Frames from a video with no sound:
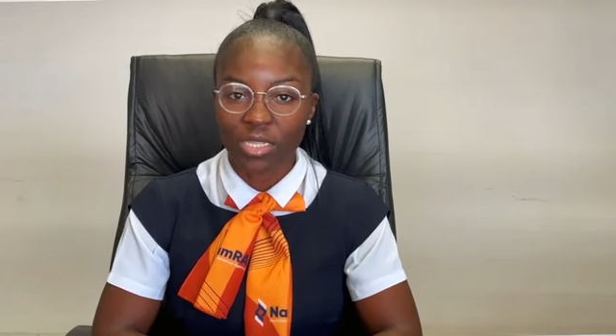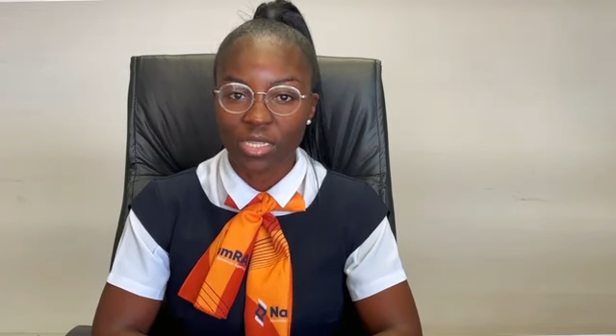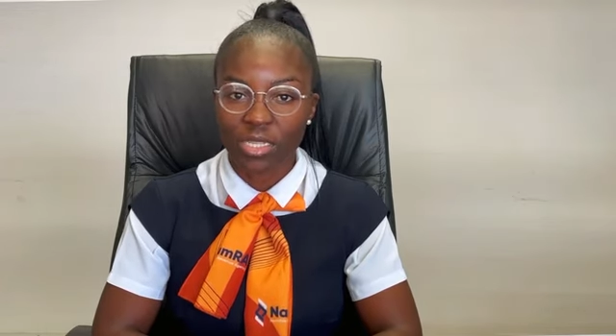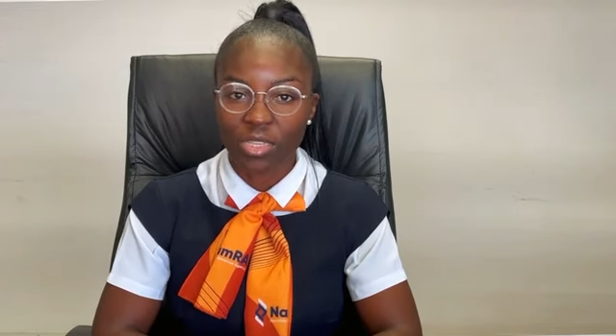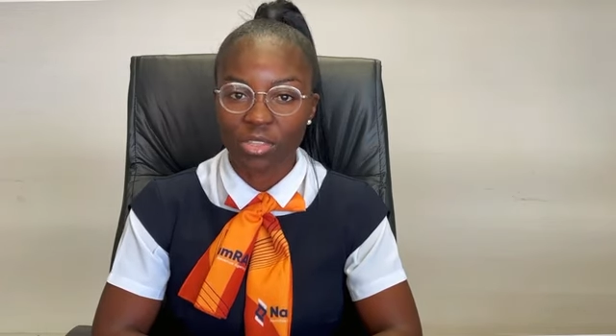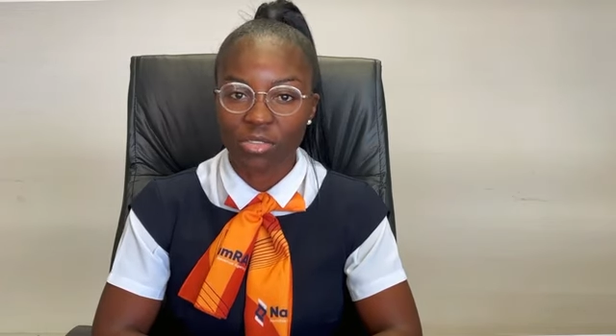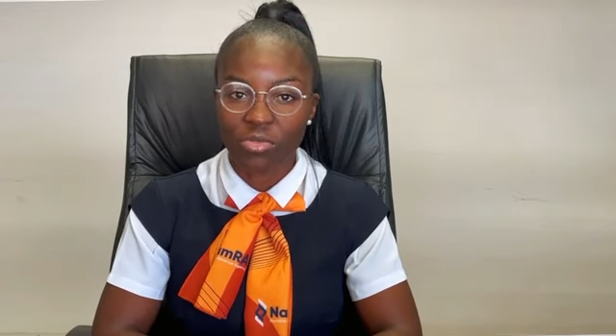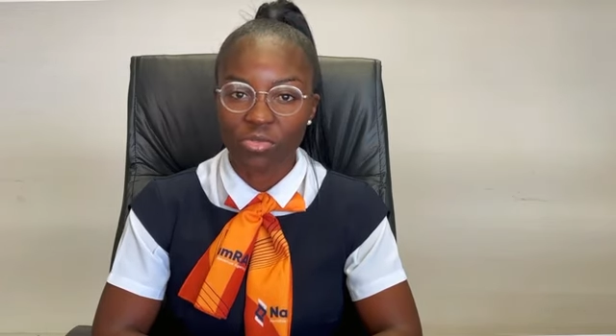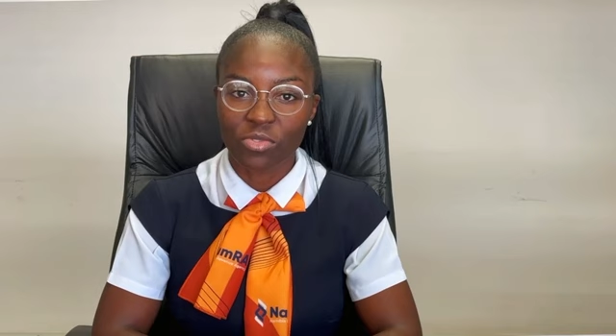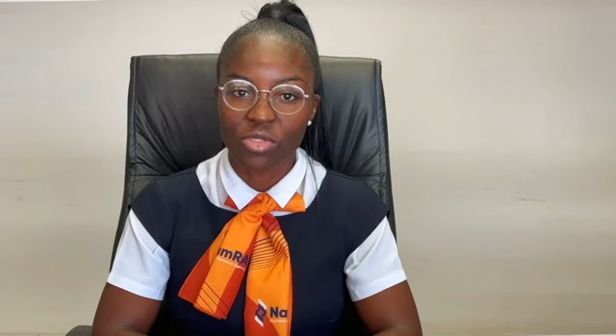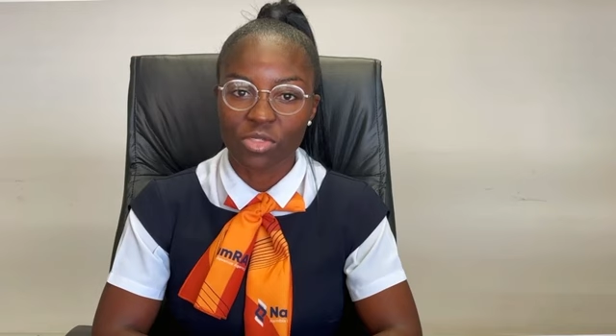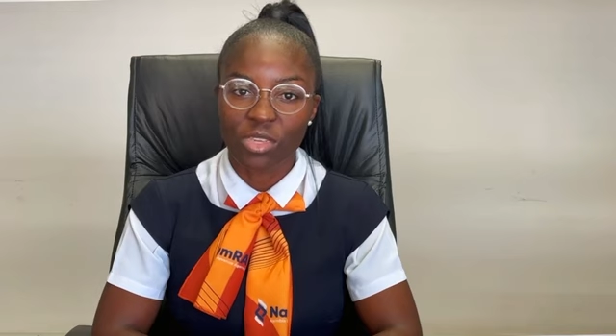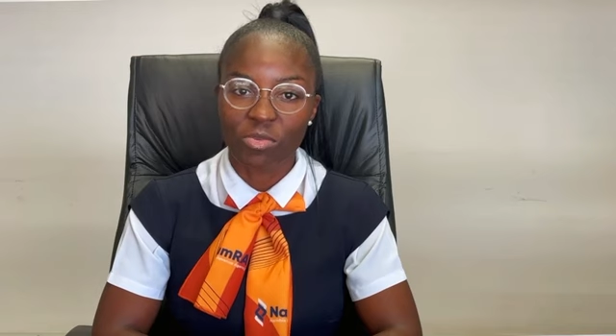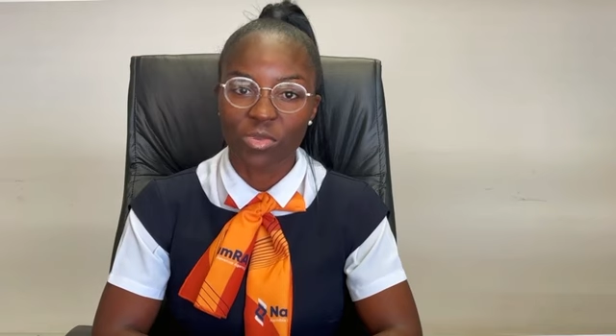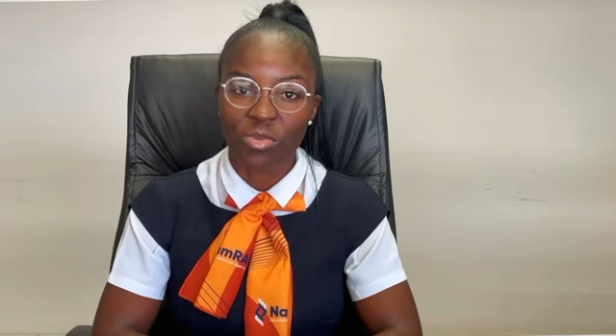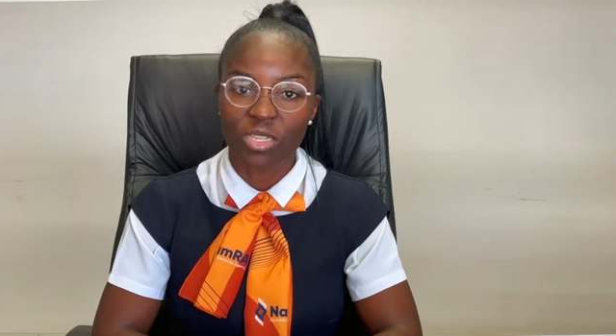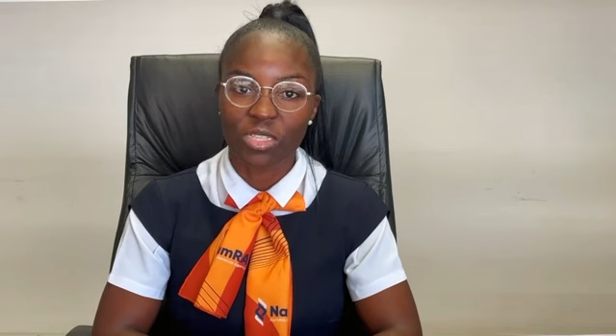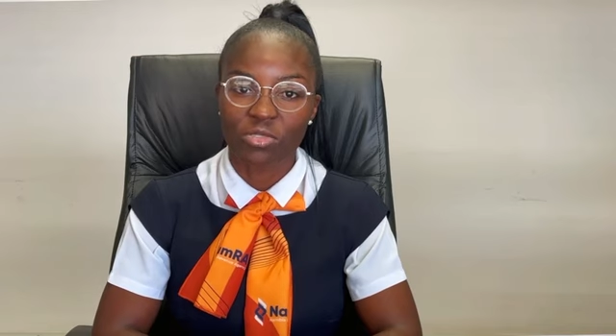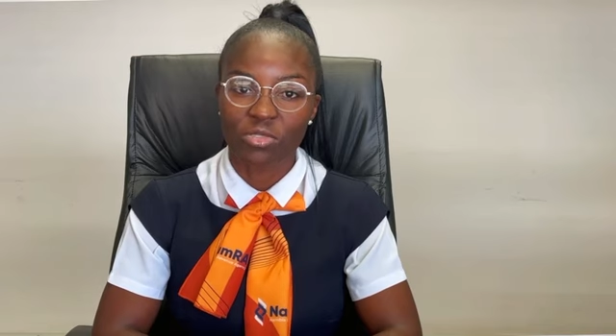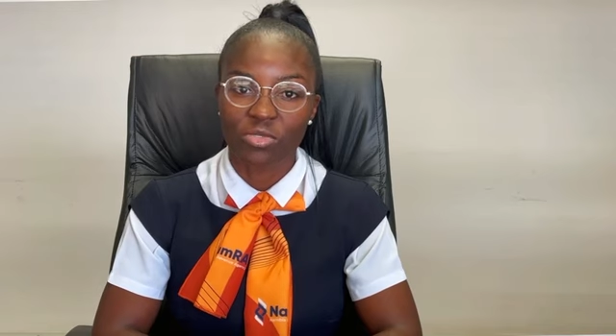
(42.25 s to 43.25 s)
through the
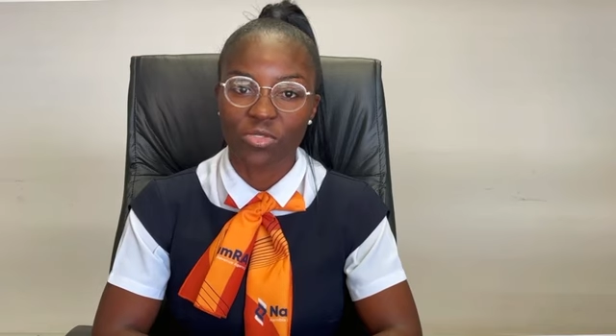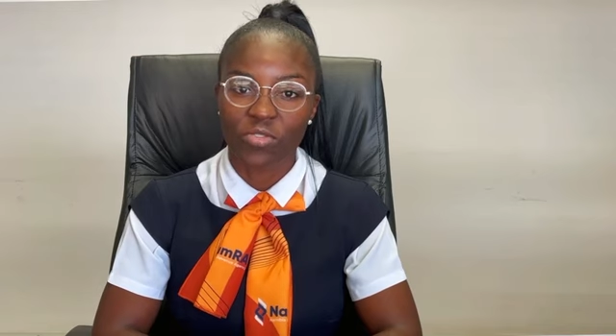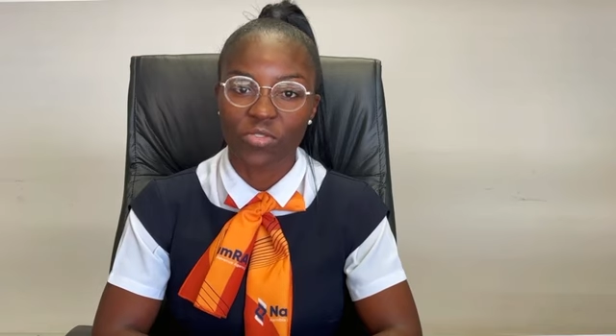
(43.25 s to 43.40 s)
Ministry of